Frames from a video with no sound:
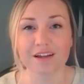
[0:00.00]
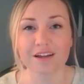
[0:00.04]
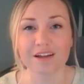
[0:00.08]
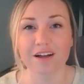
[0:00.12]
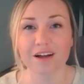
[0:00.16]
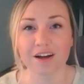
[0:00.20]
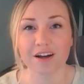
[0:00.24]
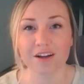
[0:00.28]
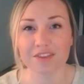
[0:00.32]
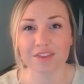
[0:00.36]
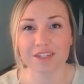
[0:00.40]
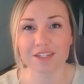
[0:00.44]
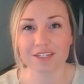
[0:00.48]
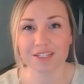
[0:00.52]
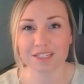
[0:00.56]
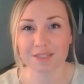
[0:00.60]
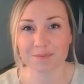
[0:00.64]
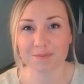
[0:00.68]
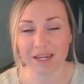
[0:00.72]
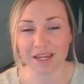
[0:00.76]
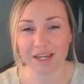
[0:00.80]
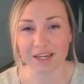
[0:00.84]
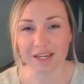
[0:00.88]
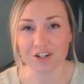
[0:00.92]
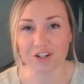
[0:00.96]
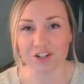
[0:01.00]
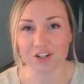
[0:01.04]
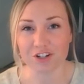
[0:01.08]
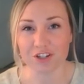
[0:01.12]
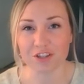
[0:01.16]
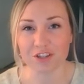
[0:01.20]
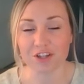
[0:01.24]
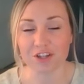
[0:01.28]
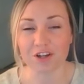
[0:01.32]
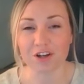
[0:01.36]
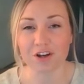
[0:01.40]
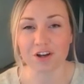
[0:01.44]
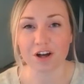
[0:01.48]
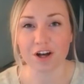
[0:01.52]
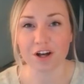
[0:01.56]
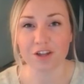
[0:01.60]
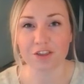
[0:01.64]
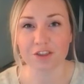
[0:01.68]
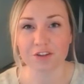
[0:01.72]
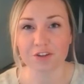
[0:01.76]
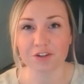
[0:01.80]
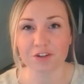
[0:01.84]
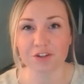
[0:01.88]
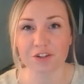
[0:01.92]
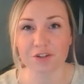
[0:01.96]
On this page, the
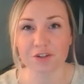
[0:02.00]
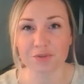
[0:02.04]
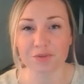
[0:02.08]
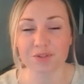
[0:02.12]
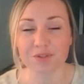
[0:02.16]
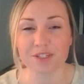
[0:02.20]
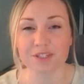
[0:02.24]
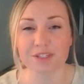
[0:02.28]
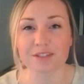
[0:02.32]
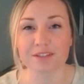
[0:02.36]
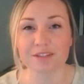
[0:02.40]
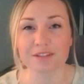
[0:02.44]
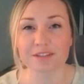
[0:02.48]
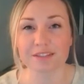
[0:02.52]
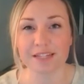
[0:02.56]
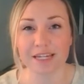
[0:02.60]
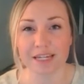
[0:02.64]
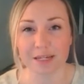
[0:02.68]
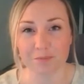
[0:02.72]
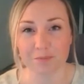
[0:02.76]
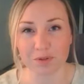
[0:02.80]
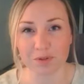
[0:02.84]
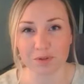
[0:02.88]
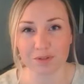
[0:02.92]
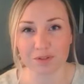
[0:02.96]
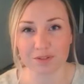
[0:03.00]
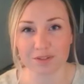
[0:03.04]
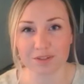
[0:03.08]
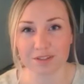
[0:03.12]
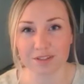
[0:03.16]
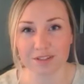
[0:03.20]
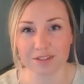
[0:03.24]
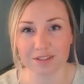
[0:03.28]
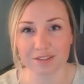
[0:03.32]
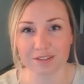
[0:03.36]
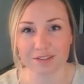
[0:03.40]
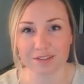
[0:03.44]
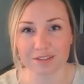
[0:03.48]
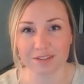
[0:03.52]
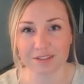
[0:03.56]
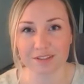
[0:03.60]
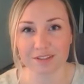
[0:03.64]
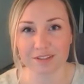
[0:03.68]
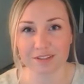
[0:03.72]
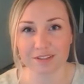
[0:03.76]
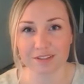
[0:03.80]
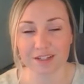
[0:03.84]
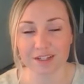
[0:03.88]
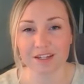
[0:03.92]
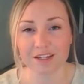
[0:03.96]
author uses labels.
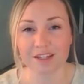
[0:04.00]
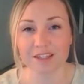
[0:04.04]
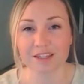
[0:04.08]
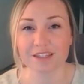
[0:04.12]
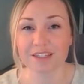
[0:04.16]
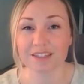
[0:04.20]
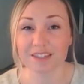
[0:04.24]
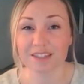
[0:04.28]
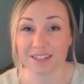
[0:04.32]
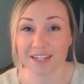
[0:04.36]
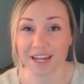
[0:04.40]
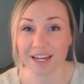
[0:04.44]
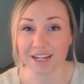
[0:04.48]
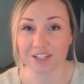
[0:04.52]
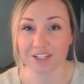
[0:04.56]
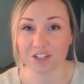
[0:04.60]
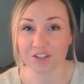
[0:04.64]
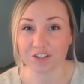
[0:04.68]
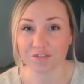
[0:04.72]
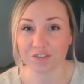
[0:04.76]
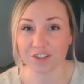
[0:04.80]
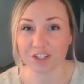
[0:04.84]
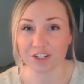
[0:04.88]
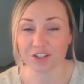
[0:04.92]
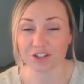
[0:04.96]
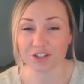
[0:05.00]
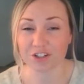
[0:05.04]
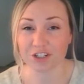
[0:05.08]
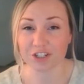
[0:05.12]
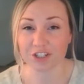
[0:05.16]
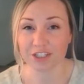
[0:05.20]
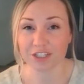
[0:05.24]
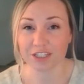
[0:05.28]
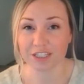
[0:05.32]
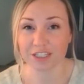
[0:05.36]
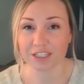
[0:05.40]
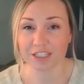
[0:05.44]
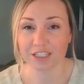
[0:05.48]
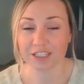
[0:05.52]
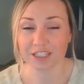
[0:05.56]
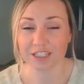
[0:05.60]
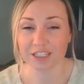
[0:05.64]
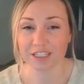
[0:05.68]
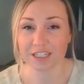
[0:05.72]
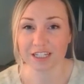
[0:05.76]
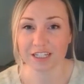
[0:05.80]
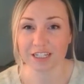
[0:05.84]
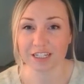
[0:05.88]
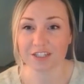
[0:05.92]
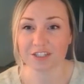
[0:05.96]
This text feature
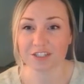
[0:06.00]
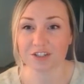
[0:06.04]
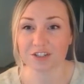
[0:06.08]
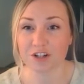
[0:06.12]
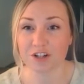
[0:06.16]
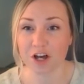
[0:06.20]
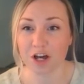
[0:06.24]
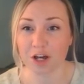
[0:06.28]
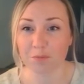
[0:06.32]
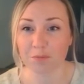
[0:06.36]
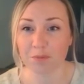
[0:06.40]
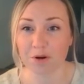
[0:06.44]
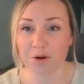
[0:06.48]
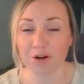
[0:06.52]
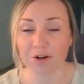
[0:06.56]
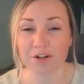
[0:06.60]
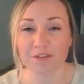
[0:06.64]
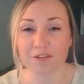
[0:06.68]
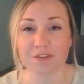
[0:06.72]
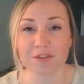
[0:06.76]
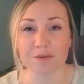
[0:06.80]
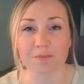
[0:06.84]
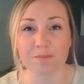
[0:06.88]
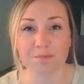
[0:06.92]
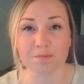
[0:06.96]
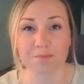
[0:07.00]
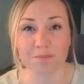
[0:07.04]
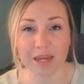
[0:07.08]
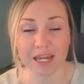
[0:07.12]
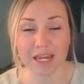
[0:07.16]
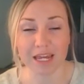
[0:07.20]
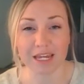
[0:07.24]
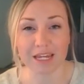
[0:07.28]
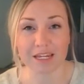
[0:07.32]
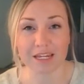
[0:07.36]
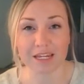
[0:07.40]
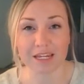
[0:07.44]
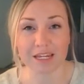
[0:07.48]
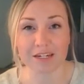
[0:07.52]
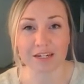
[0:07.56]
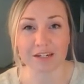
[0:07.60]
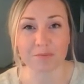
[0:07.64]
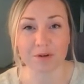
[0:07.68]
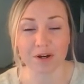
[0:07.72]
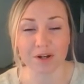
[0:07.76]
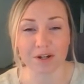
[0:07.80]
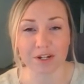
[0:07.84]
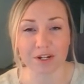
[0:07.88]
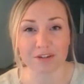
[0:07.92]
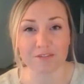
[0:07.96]
is not part of the main
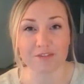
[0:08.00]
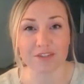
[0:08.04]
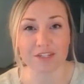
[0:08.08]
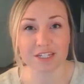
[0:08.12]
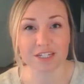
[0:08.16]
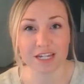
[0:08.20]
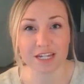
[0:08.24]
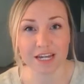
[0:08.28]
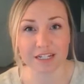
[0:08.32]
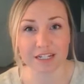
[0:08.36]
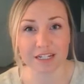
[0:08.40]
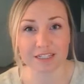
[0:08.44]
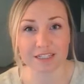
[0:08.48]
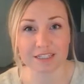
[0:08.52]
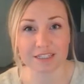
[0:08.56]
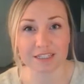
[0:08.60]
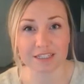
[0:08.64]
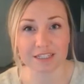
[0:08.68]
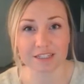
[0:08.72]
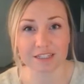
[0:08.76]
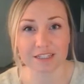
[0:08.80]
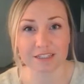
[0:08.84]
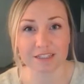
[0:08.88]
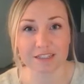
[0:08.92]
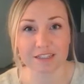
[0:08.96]
body of the text.